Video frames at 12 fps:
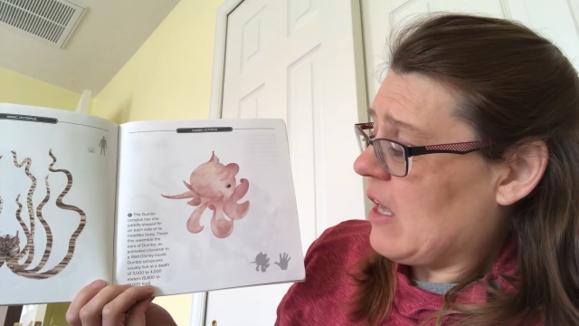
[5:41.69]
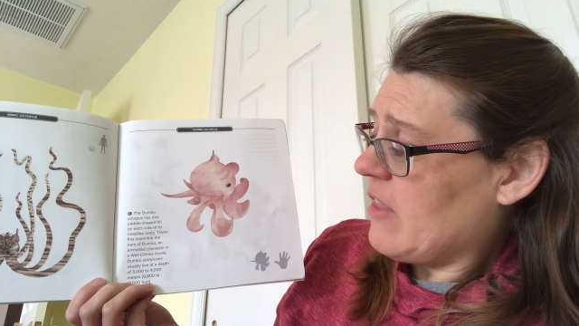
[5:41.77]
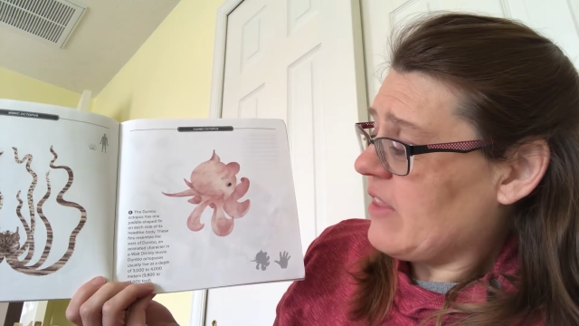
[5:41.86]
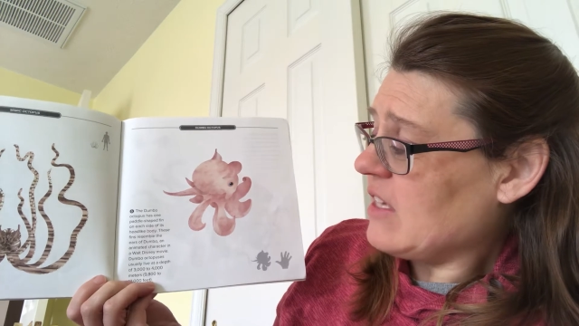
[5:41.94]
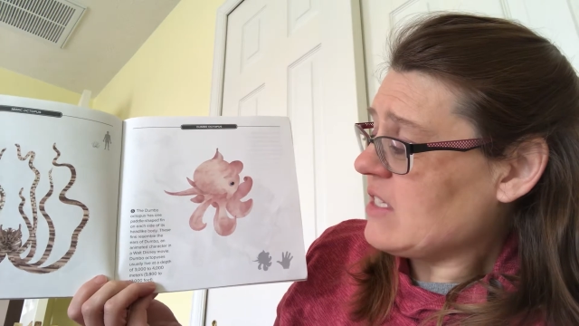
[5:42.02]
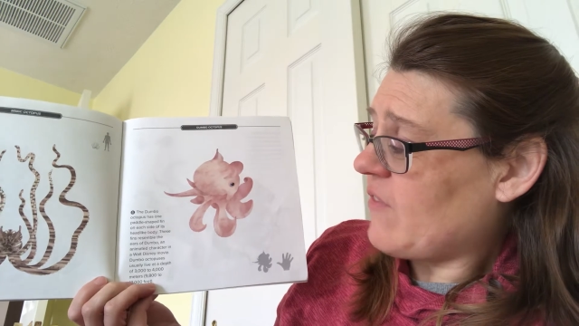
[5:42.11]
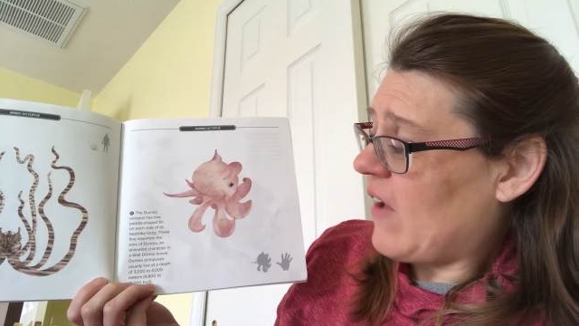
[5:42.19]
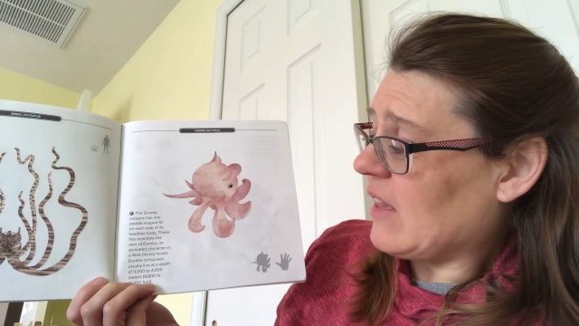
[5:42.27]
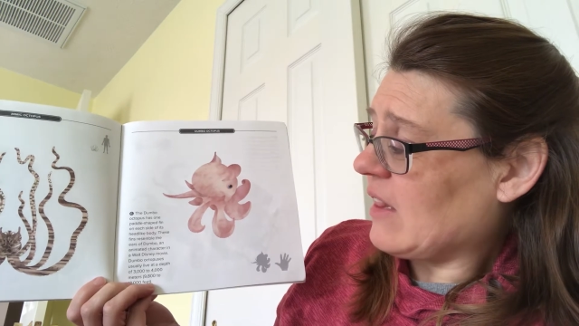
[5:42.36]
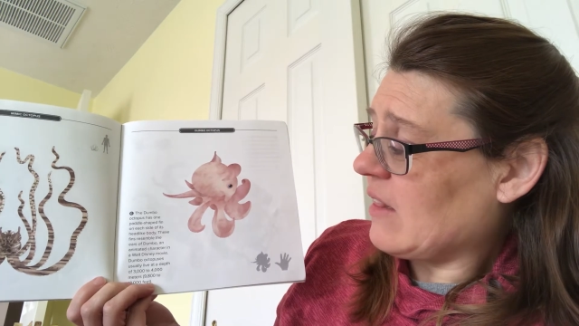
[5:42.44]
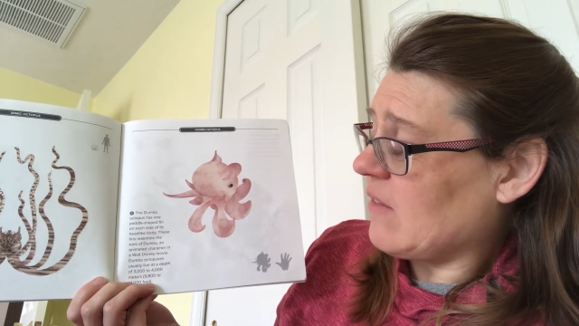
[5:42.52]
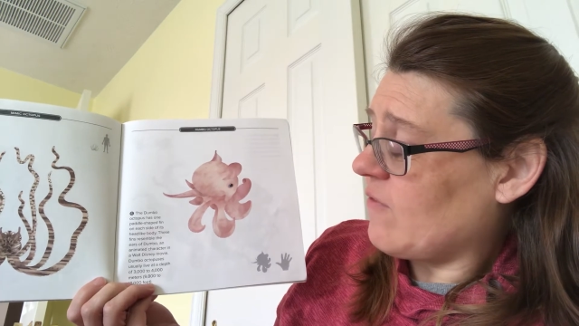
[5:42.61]
These
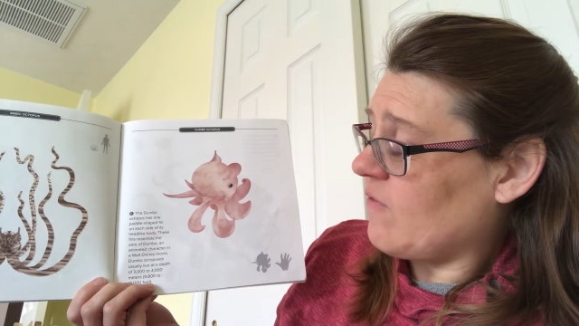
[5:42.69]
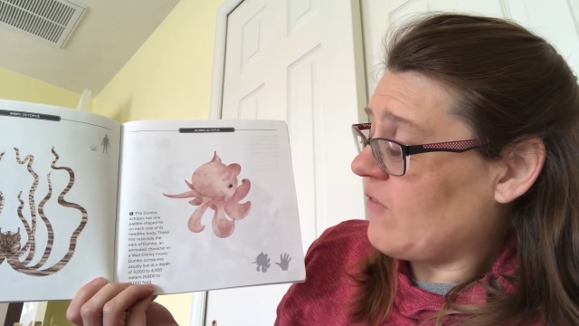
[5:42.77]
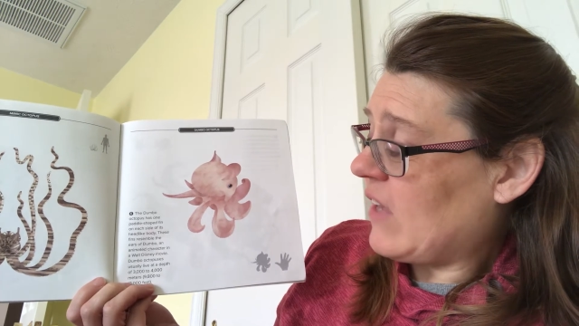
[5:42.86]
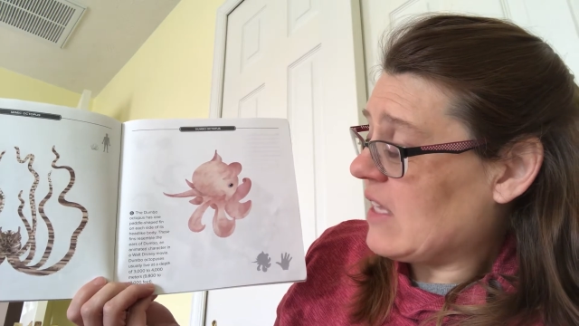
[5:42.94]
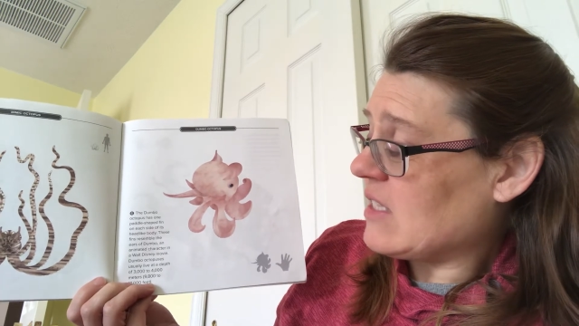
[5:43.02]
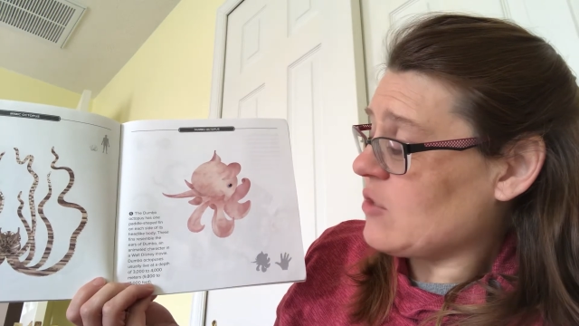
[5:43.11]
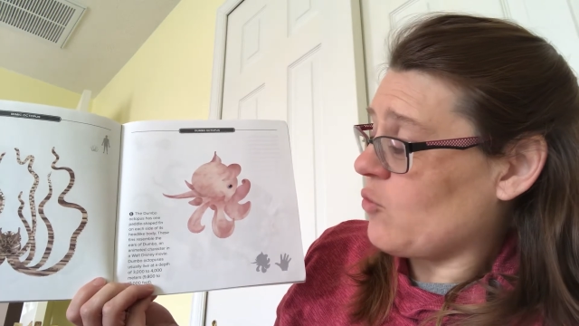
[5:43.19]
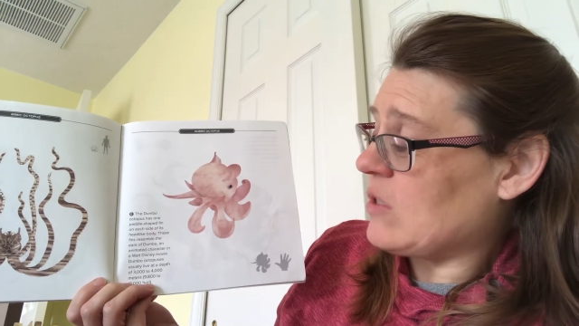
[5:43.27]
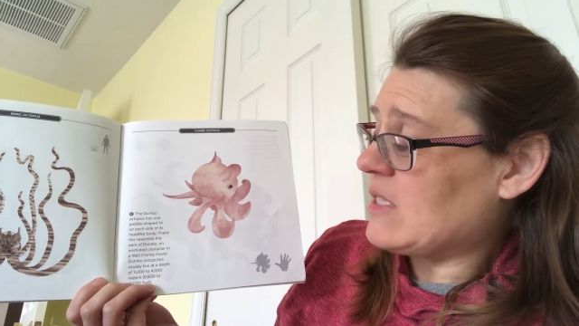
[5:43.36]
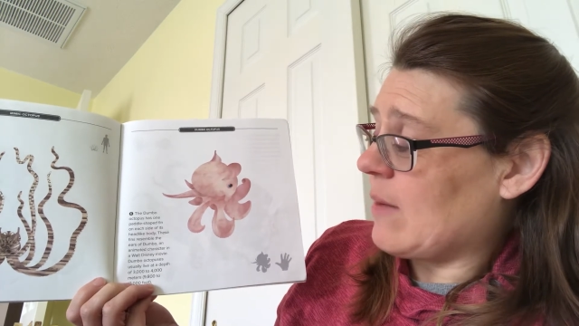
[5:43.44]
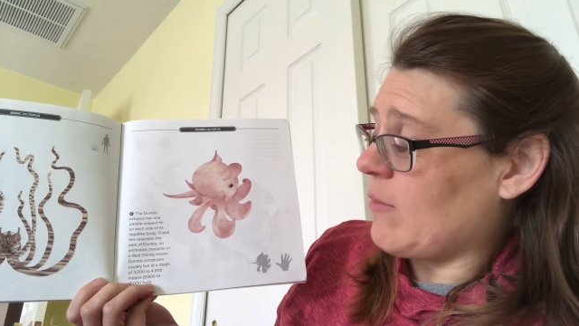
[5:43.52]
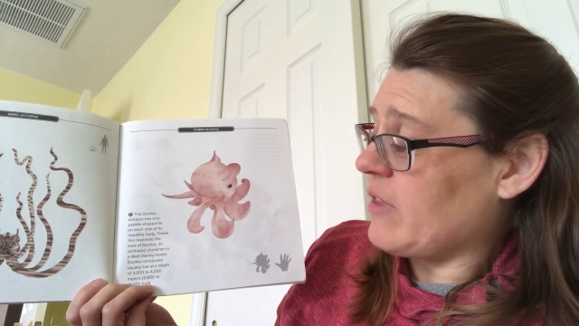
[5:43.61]
fine fins
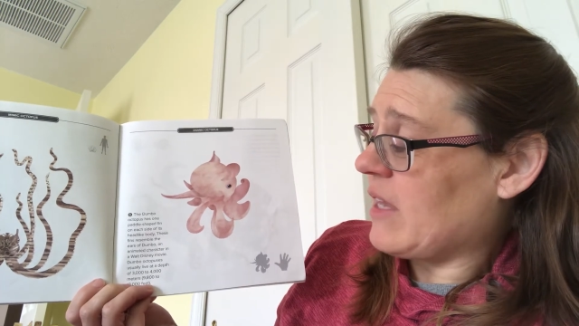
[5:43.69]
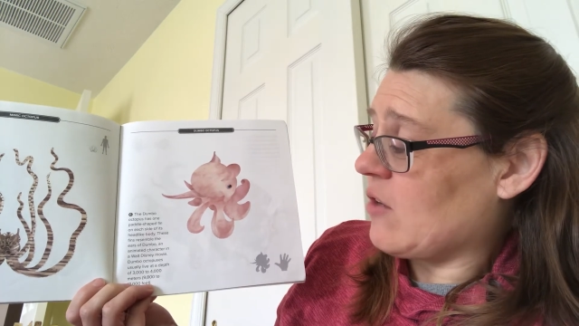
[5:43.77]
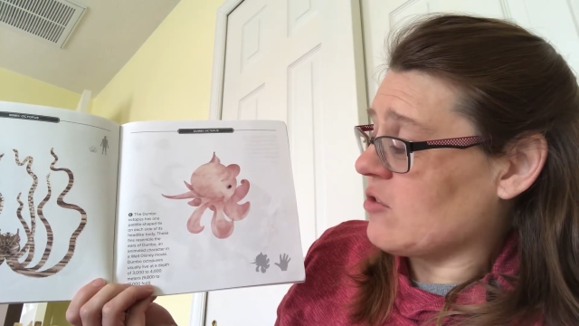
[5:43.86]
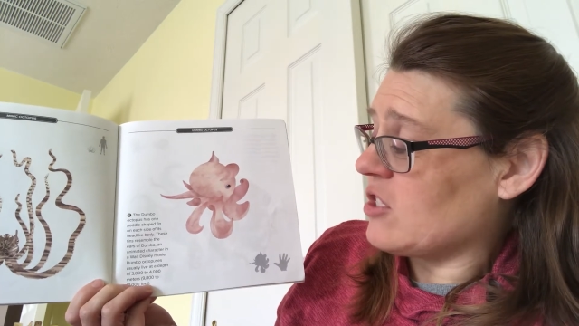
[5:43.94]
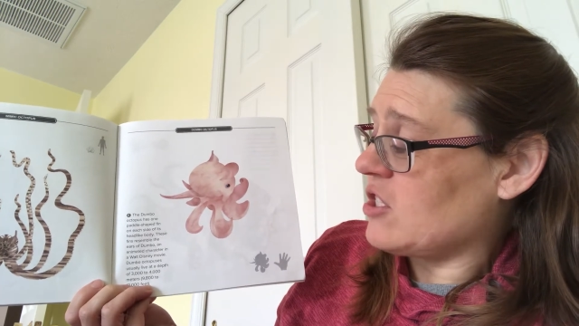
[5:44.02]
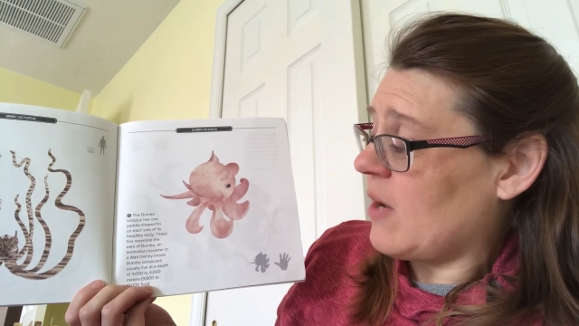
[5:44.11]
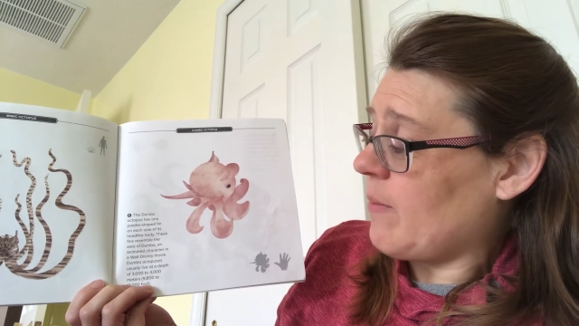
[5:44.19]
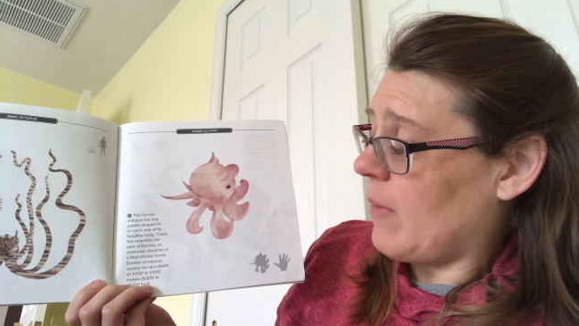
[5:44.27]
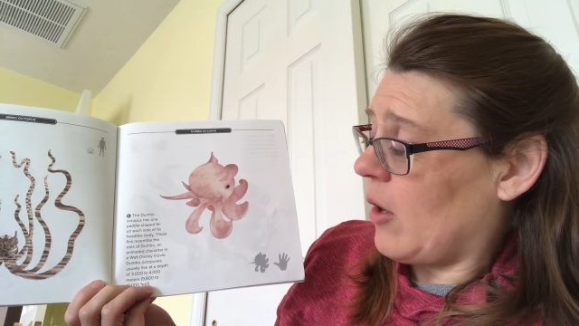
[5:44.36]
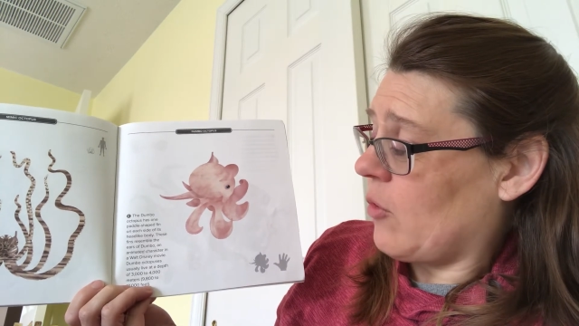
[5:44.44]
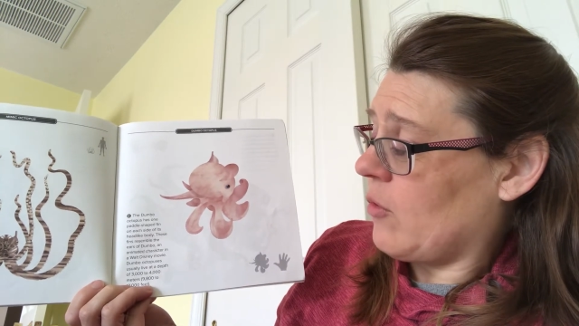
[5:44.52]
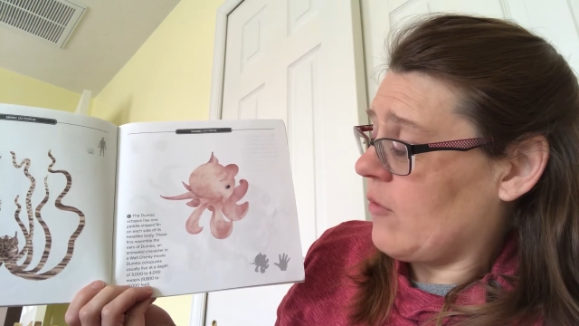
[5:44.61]
resemble the ears of
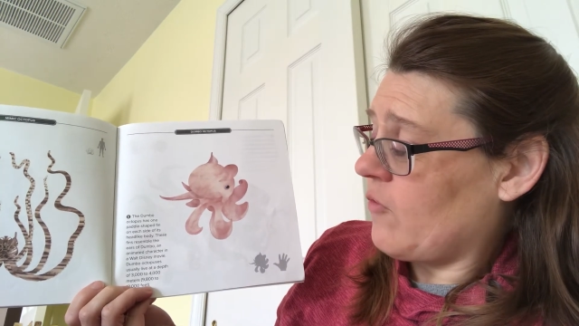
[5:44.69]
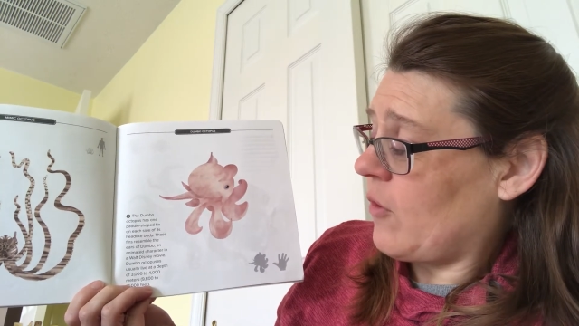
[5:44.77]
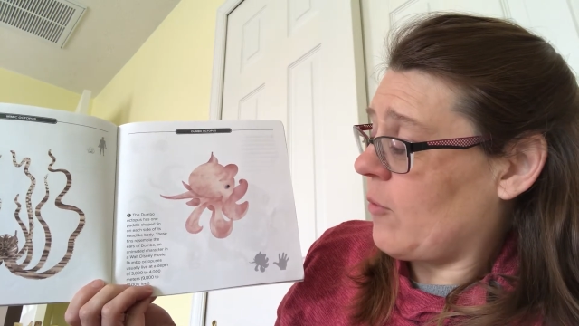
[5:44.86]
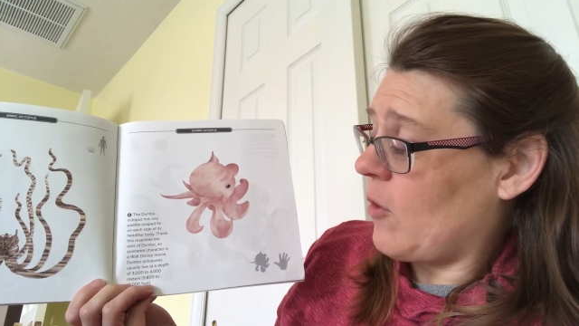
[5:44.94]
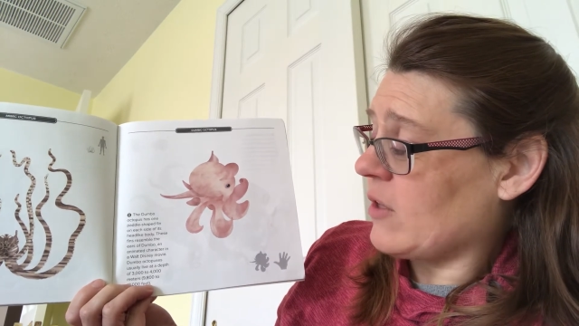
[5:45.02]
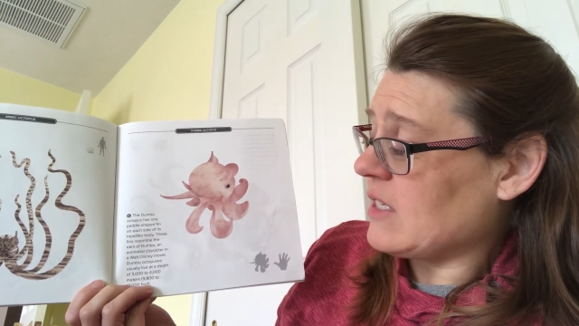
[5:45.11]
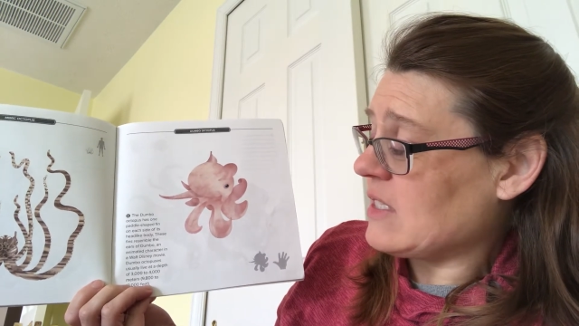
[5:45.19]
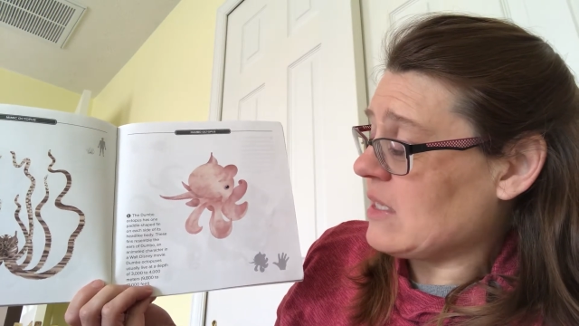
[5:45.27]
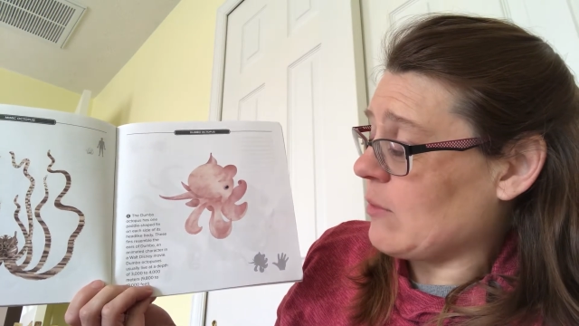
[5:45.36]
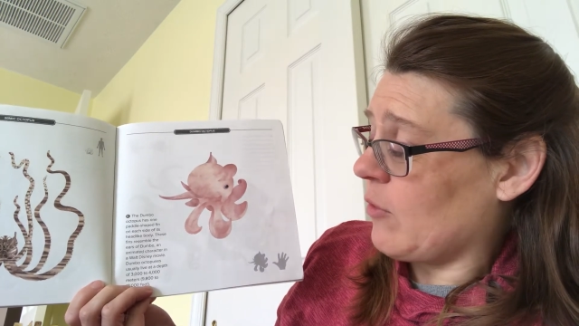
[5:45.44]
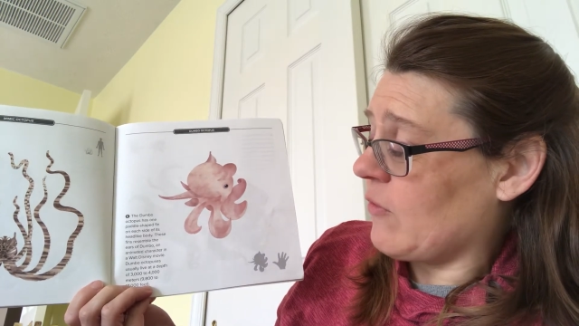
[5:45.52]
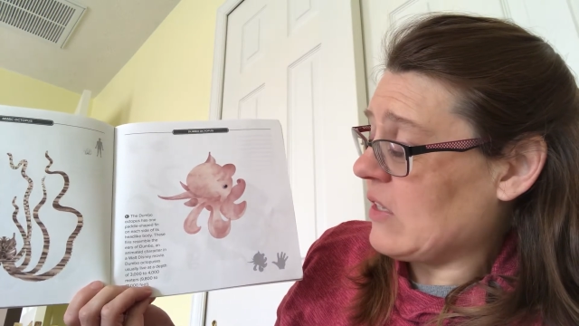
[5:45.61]
Dumbo from Walt Disney
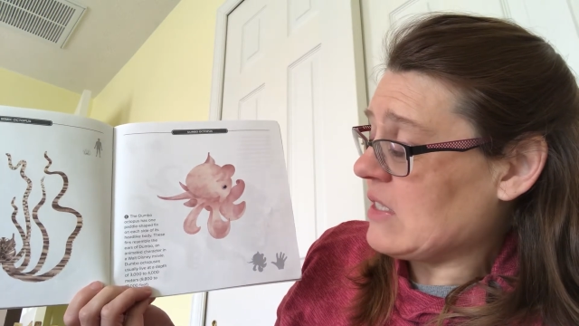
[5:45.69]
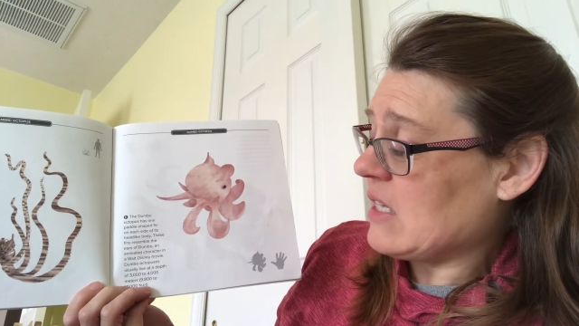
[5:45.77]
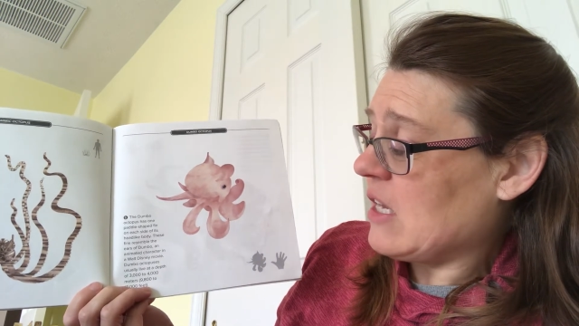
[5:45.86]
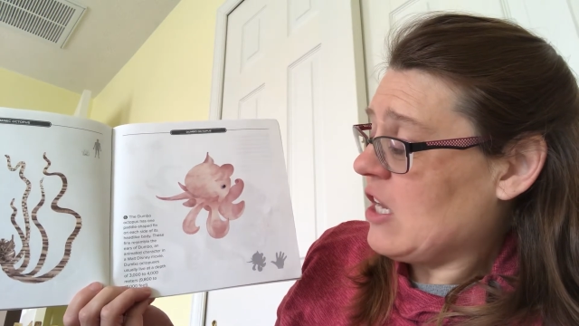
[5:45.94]
movies.